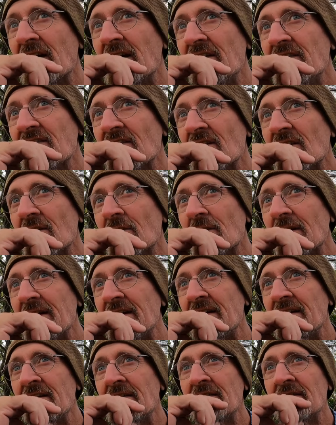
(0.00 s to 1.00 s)
is on the
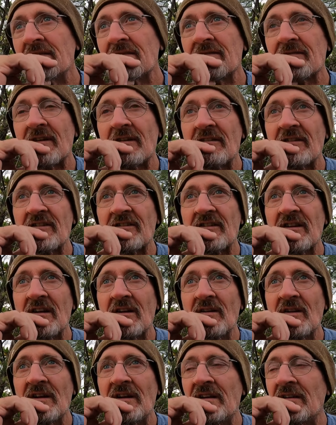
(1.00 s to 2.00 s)
way in, very
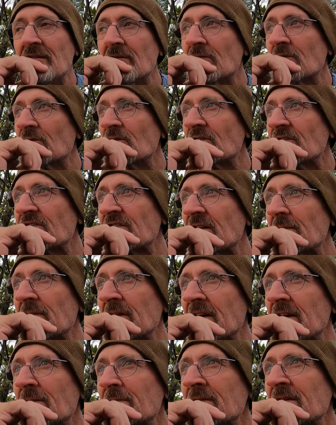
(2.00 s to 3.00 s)
slowly, the water's
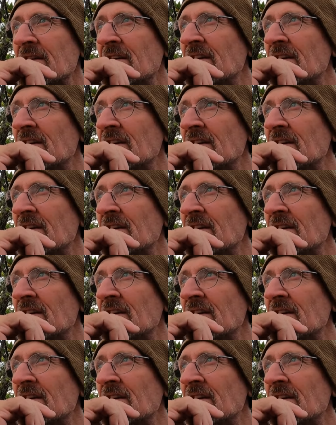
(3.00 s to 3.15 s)
coming up,